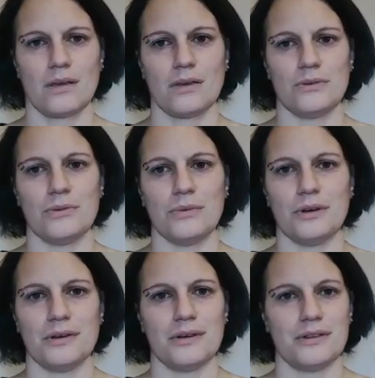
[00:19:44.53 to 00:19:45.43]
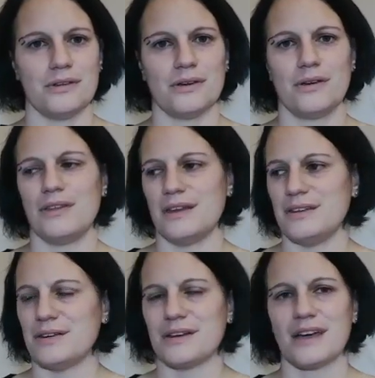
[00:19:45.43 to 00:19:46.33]
go to work, you know that
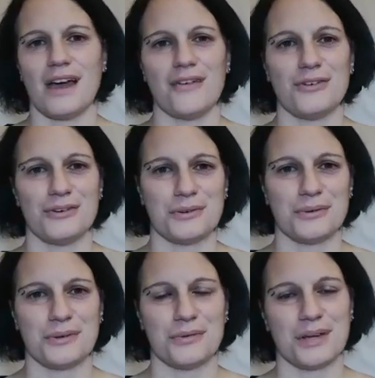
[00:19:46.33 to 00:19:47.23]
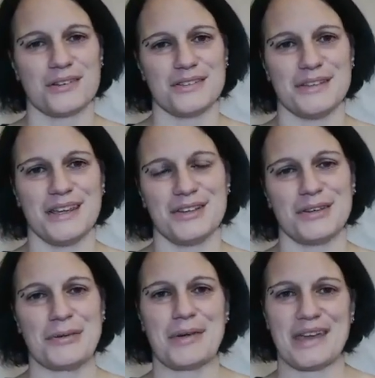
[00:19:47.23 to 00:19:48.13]
you're going to have a reward because you're getting
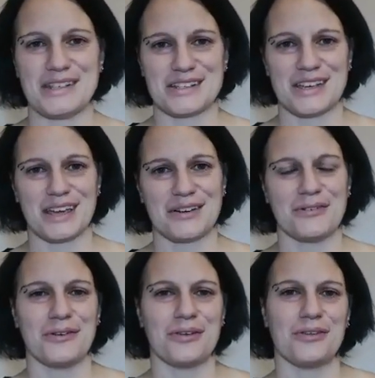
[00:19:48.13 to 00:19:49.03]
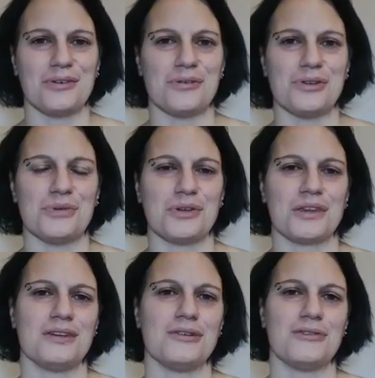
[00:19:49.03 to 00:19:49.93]
a paycheck, or you're doing a
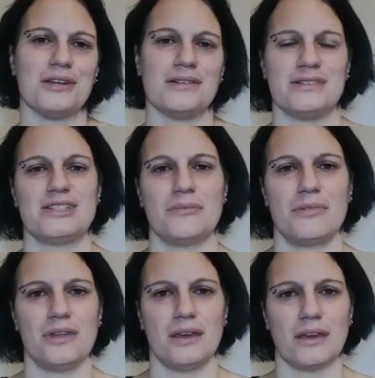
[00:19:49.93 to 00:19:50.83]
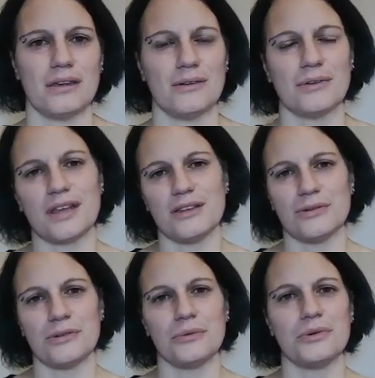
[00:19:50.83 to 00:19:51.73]
degree in something and you will get
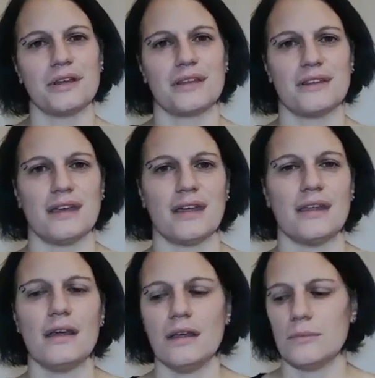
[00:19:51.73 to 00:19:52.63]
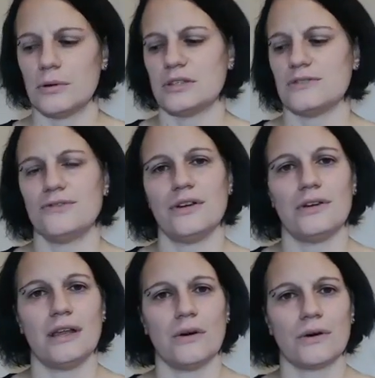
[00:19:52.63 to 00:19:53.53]
your reward at the end. But it's a
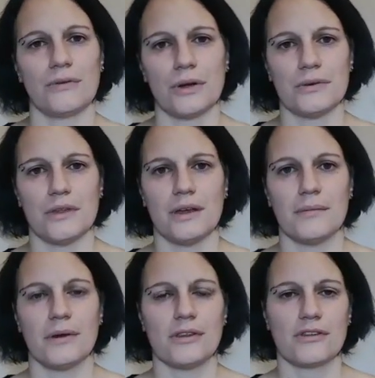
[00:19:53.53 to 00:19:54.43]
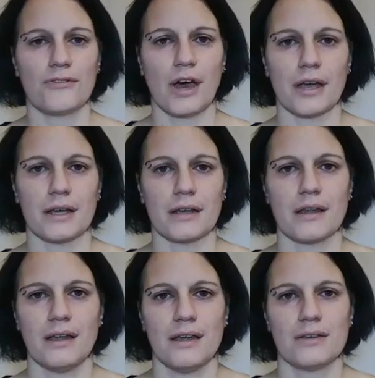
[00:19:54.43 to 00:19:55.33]
very long road there, but it's fine,
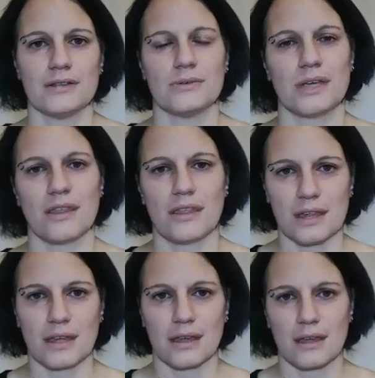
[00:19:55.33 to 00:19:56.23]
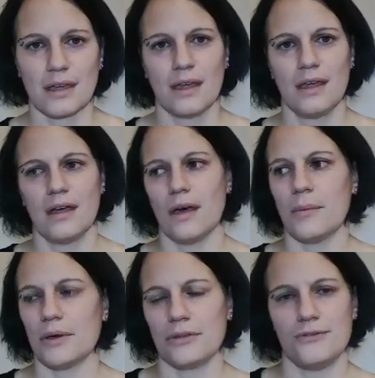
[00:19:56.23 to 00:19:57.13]
because we can think
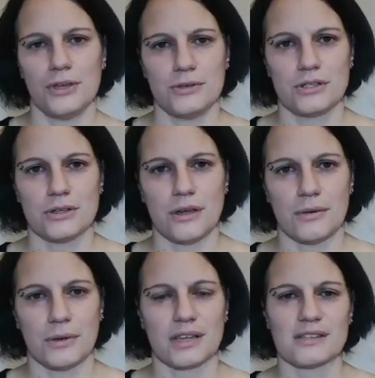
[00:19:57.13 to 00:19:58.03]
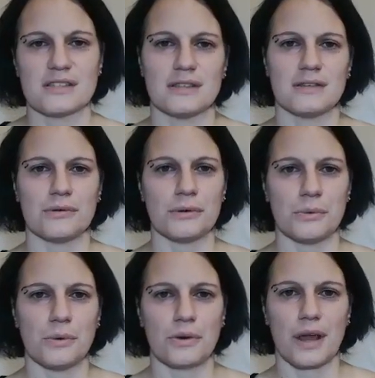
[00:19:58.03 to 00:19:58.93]
about the future, and we can see the
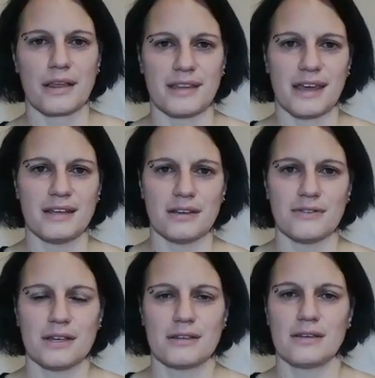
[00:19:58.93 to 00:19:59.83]
reward at the end of it.